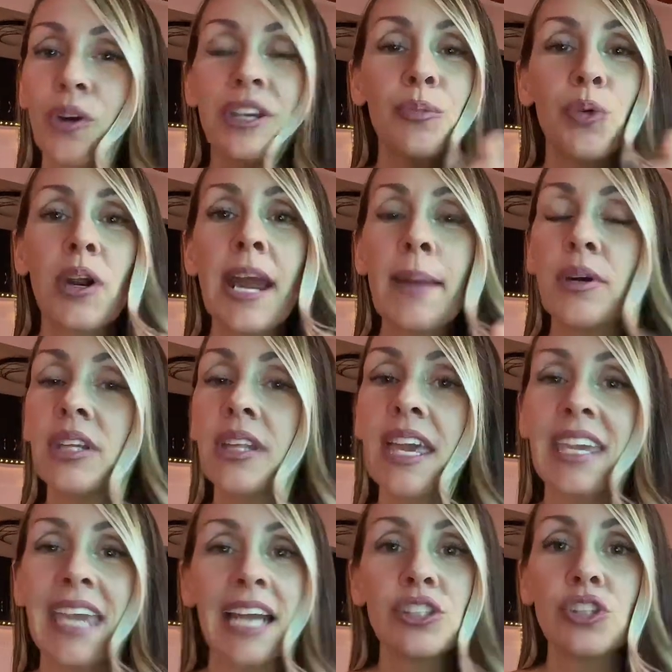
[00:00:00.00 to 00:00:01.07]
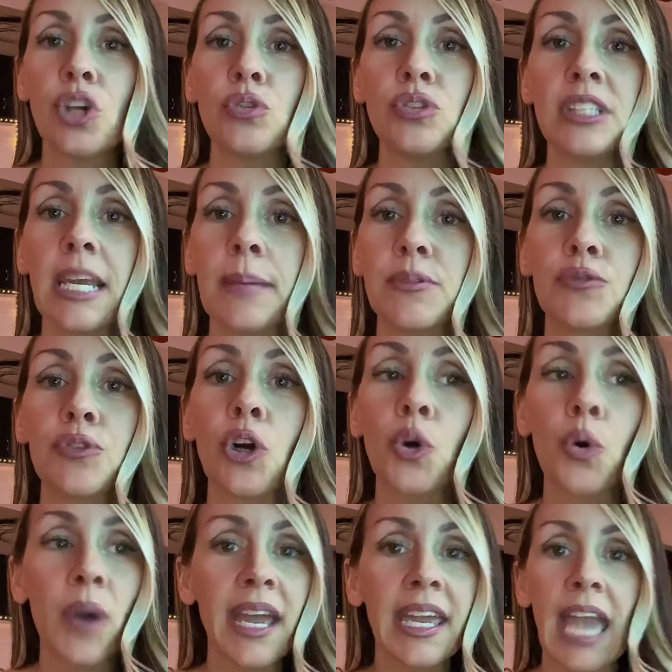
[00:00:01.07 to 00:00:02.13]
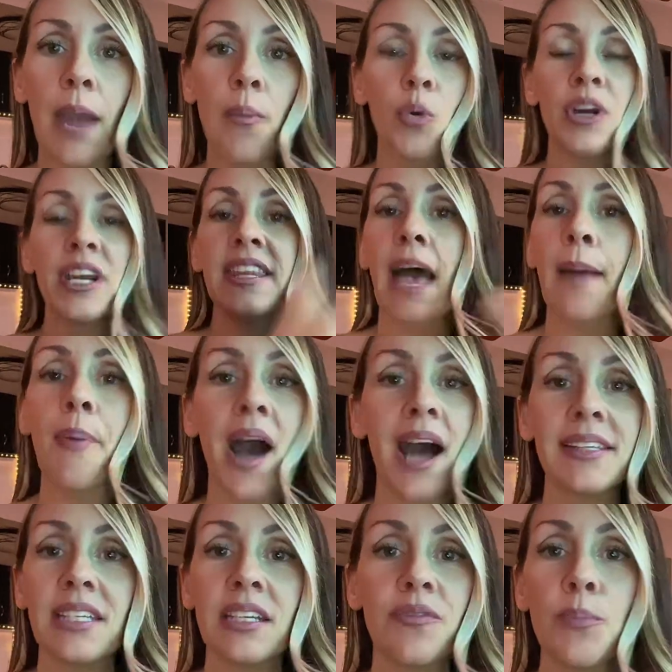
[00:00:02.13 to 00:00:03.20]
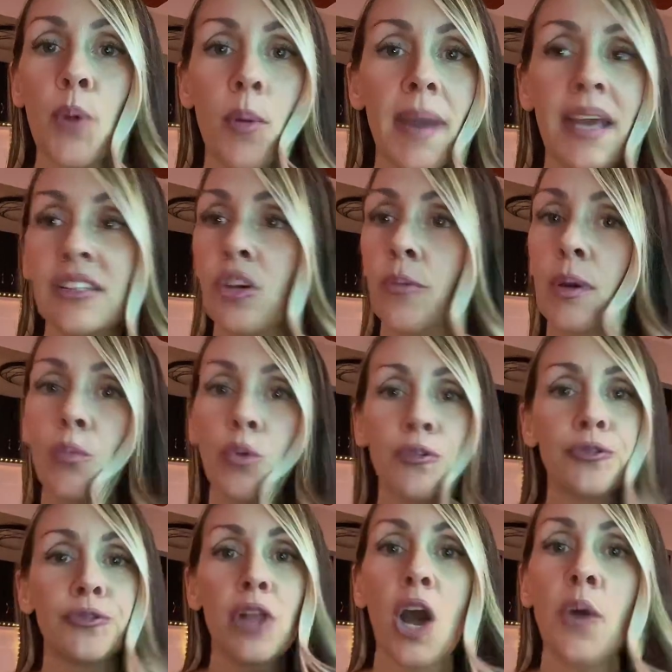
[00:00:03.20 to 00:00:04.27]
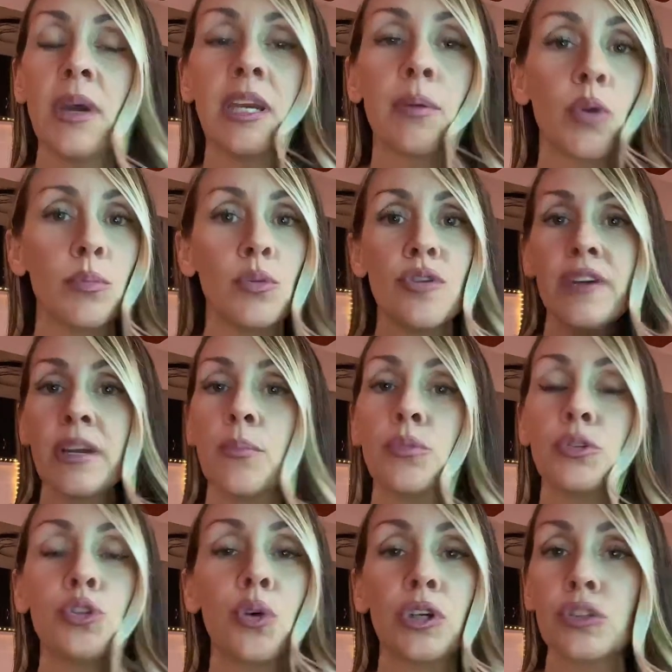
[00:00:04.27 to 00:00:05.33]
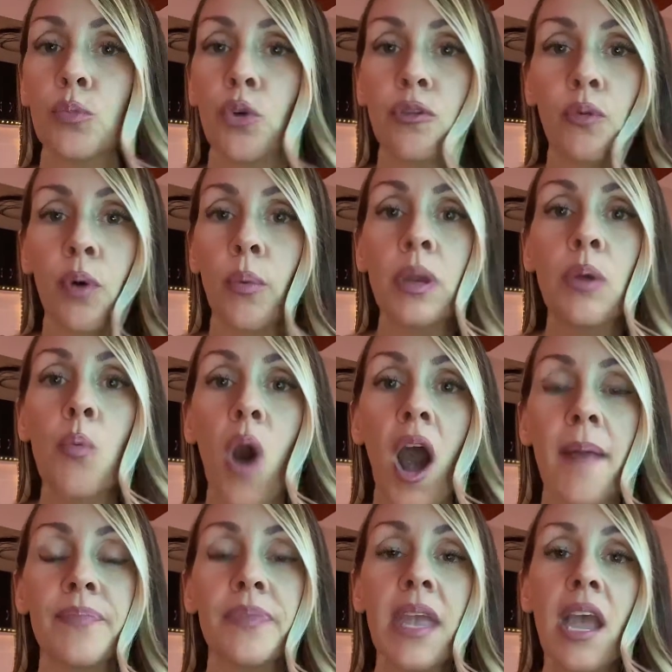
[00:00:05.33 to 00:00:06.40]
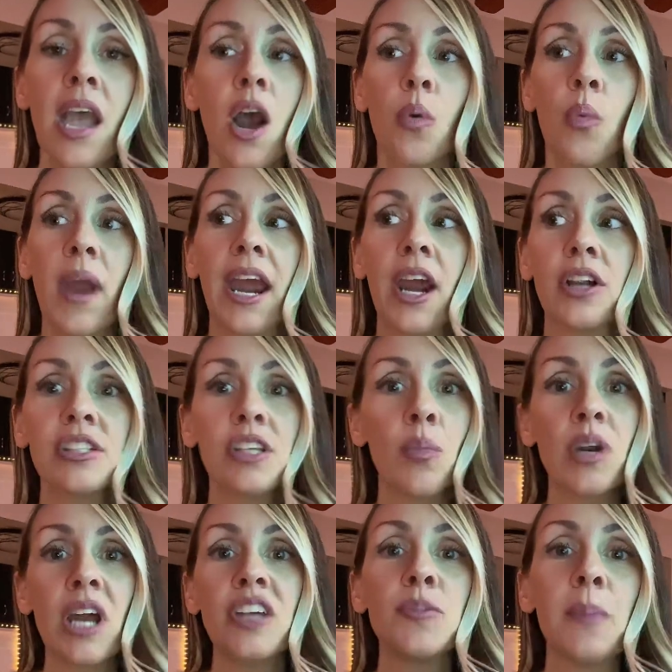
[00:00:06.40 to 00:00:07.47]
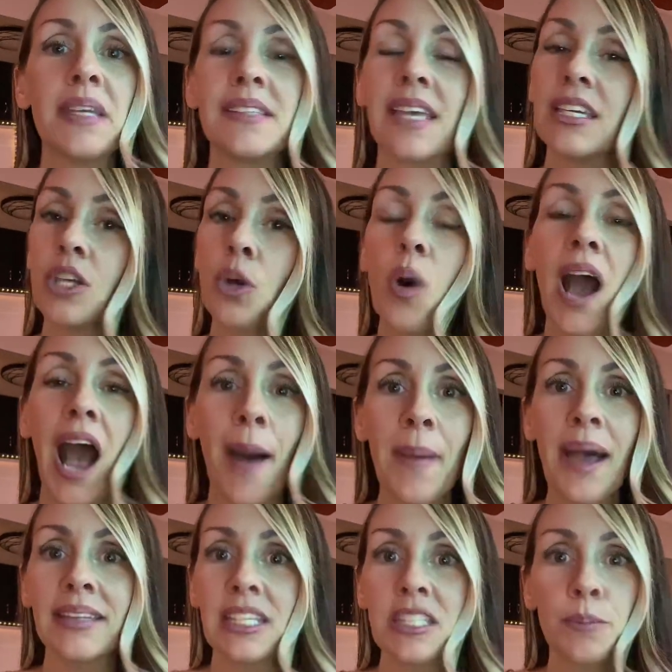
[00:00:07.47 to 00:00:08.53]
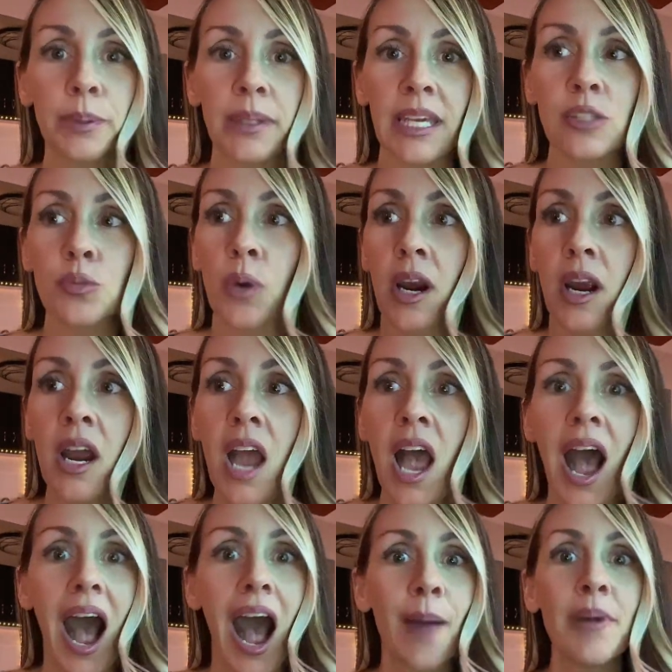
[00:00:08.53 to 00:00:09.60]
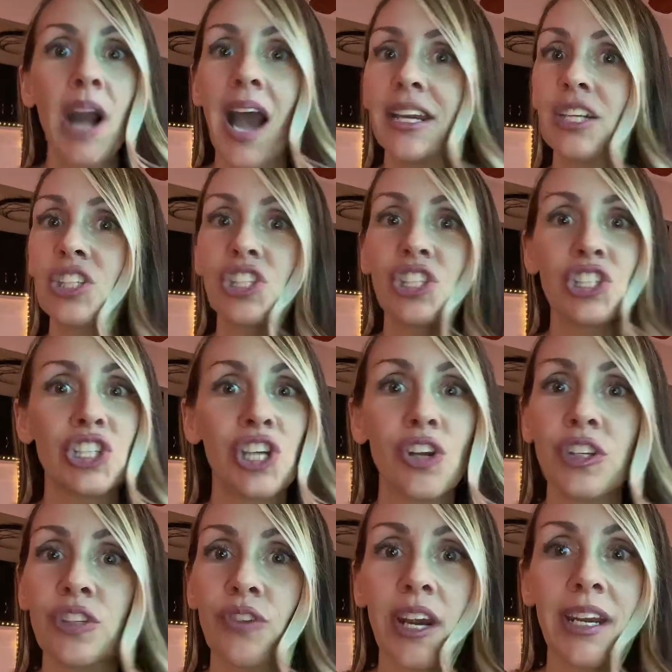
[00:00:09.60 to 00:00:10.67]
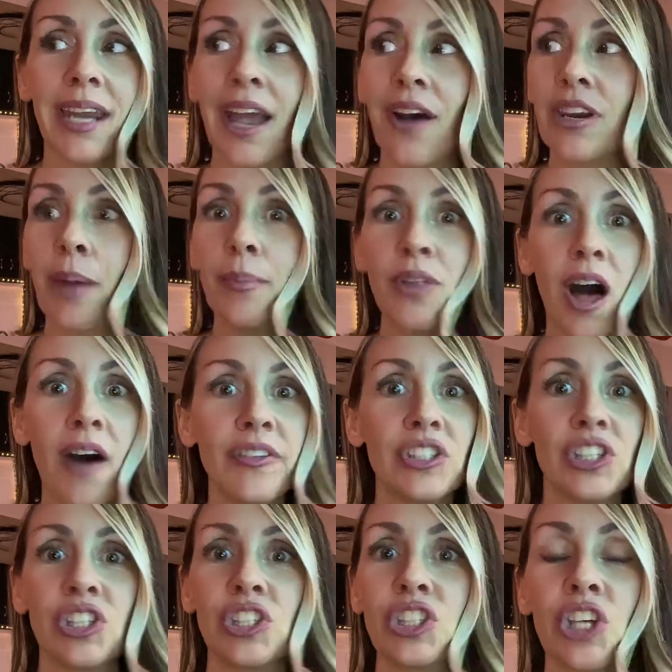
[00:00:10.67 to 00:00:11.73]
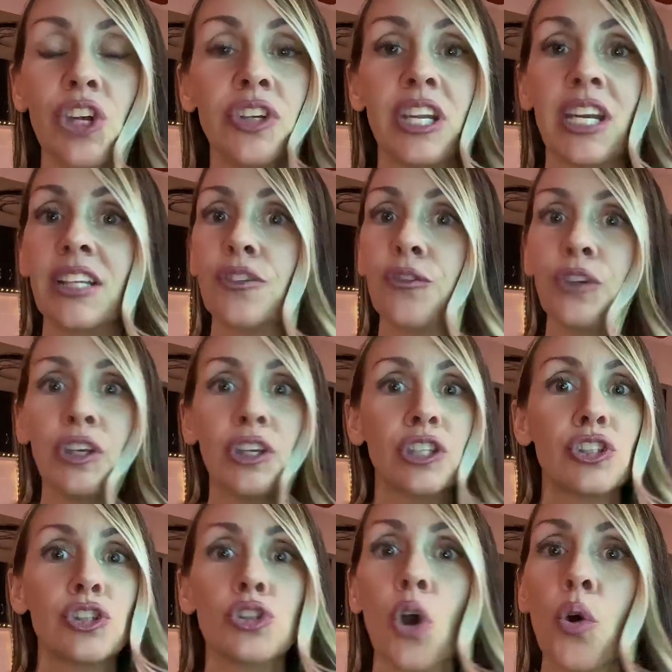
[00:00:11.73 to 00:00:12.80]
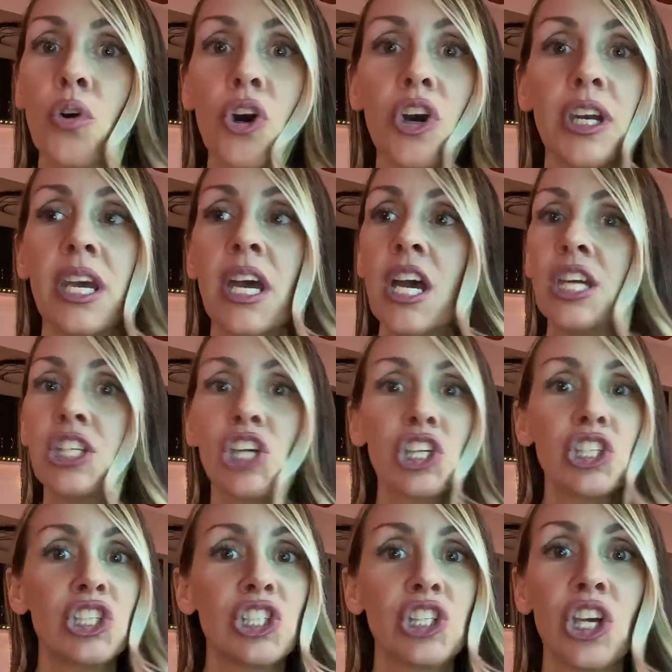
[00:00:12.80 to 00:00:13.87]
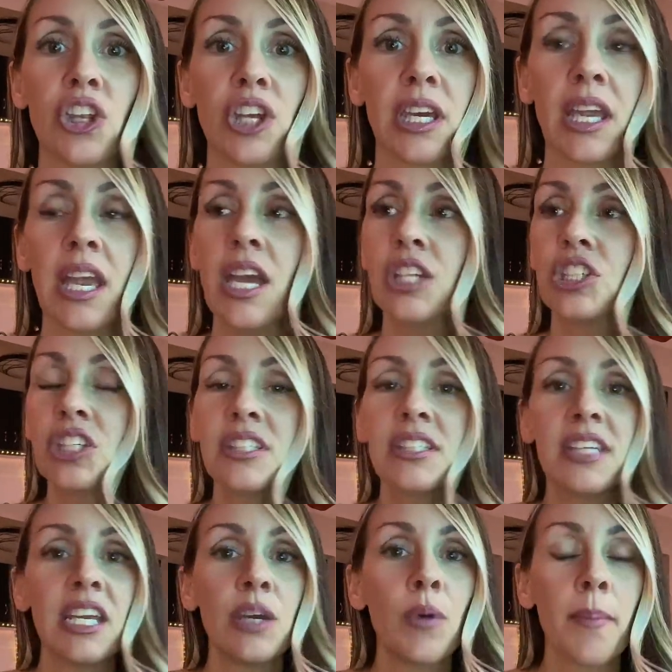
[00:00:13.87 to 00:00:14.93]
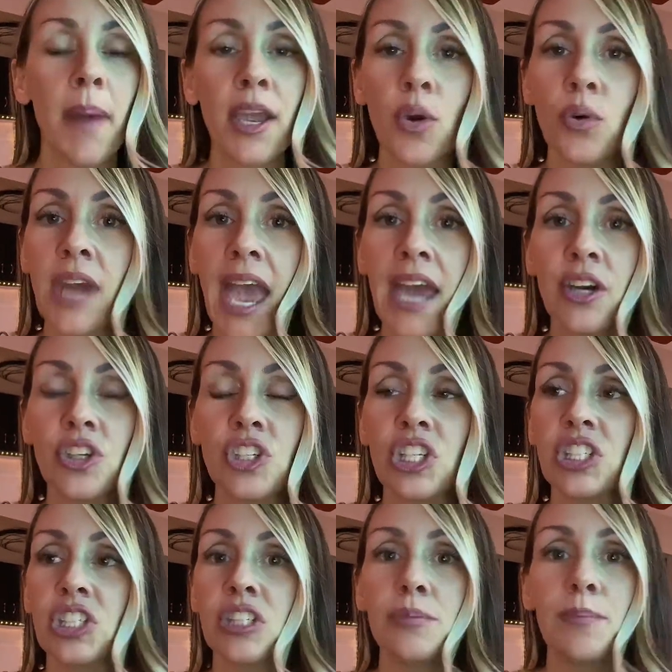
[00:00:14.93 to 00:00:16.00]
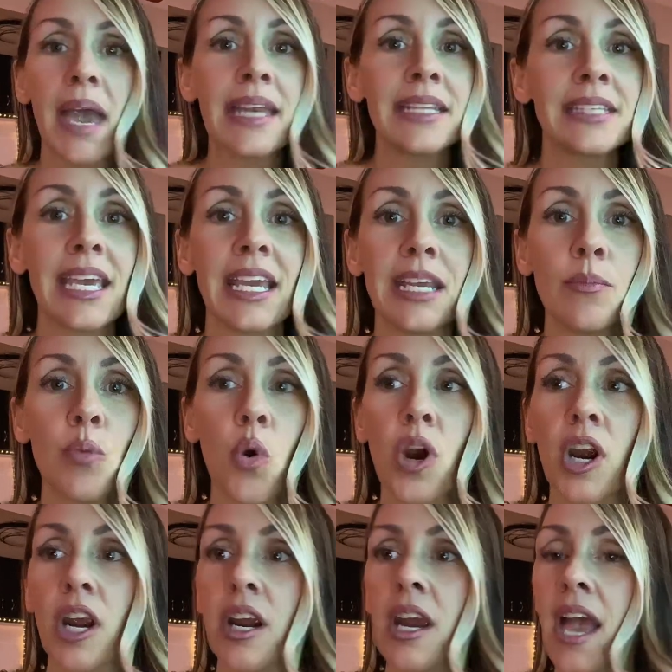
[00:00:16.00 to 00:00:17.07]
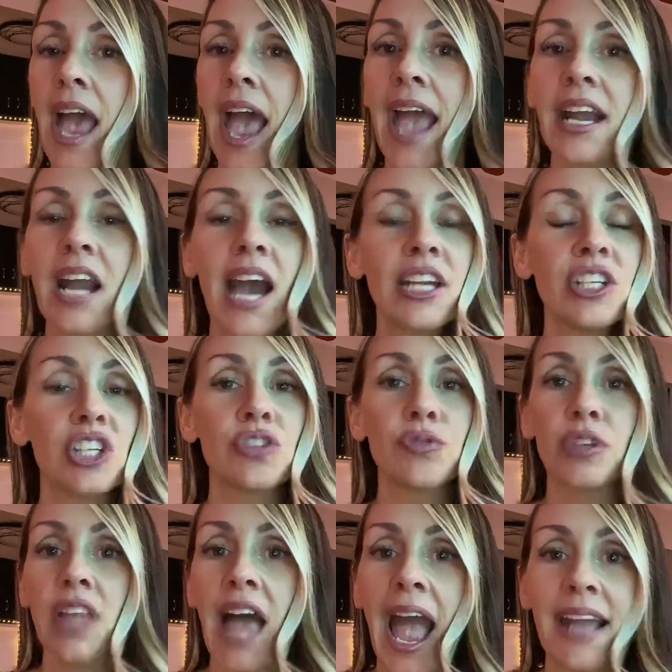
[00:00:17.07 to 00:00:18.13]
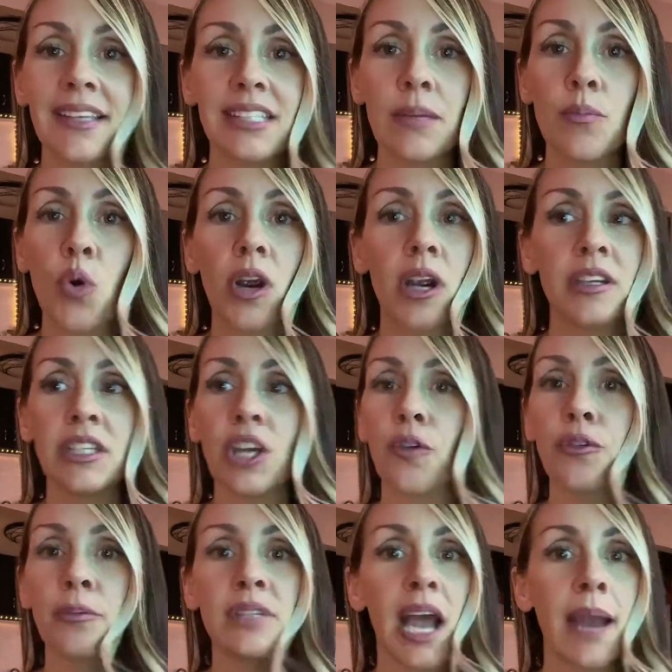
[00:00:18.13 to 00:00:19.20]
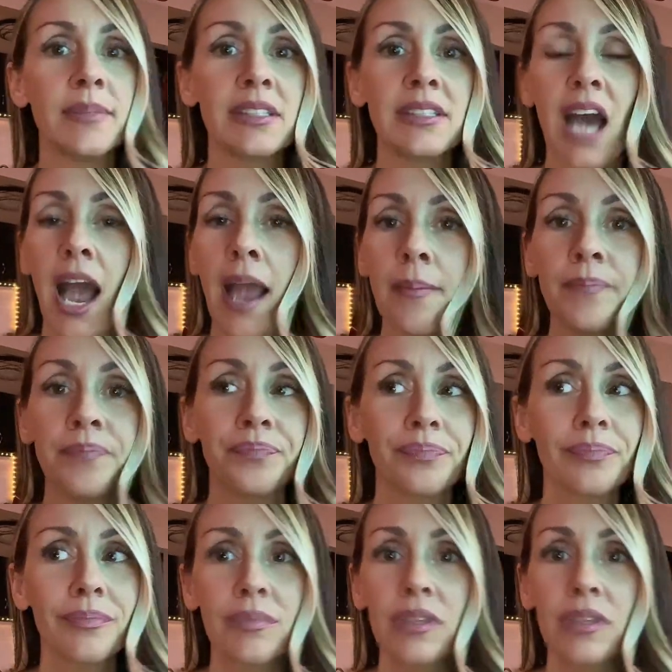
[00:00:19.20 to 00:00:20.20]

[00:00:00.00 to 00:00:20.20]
we're able to like catch those dips real quick, and we're in that positive momentum, and we're flowing, and we're moving towards more of what we want. Where someone else may say, you know what, I'm at this place where I'm kind of just chilling right now, and I'm loving just chilling, and it's feeling so good, just chilling, just sitting with my own energy, just meditating more, and kind of just relaxing more, you know, from time to time,